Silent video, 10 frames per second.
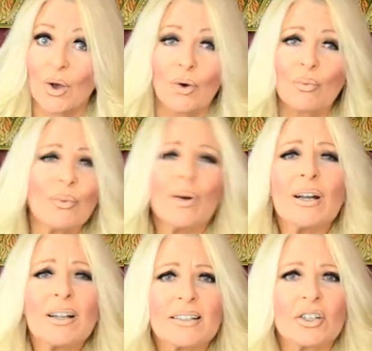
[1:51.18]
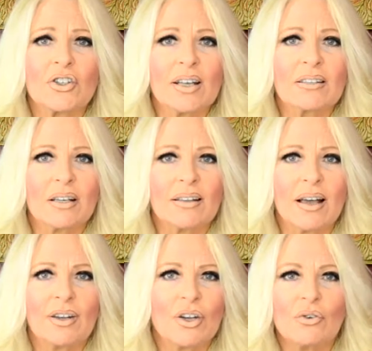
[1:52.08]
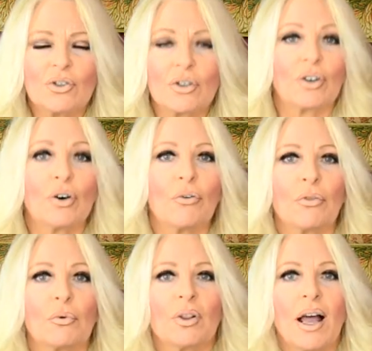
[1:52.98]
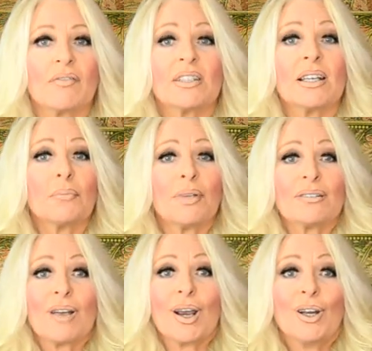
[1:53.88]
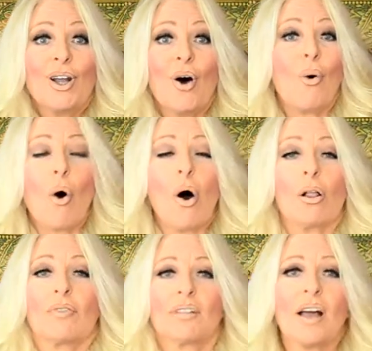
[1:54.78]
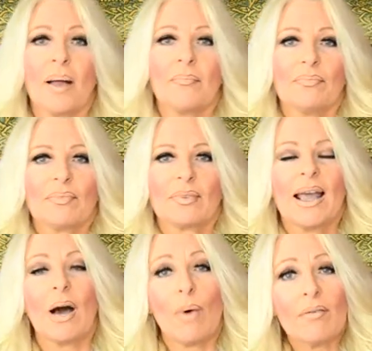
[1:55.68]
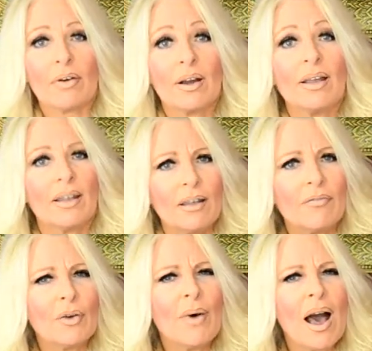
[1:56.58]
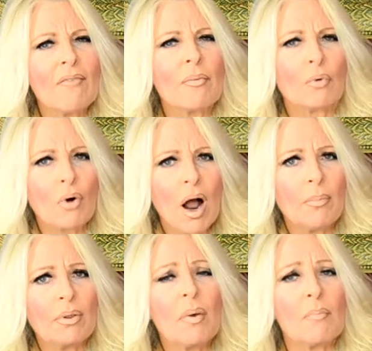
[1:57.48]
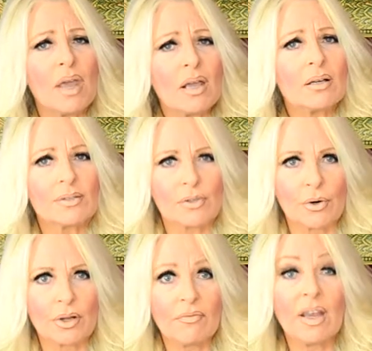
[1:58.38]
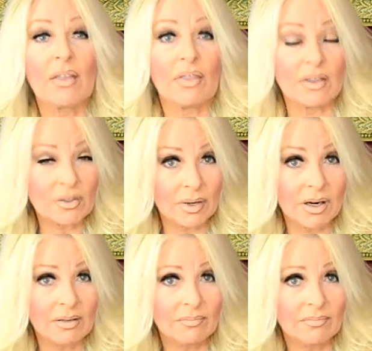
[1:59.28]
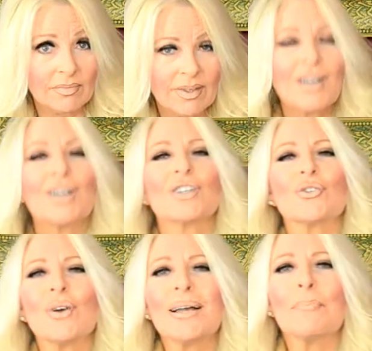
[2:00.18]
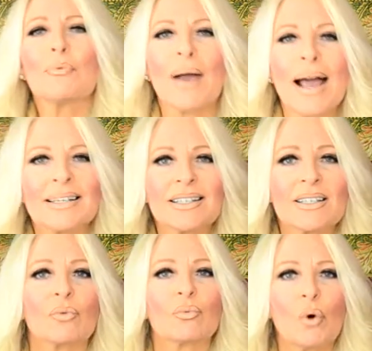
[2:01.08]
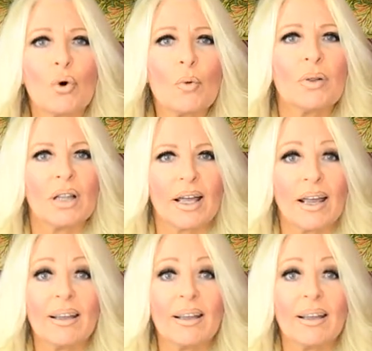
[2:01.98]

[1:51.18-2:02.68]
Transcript: We're not suggesting that you should go through life simply saying no all the time. However, if you have a problem being assertive in this regard, try practice role-playing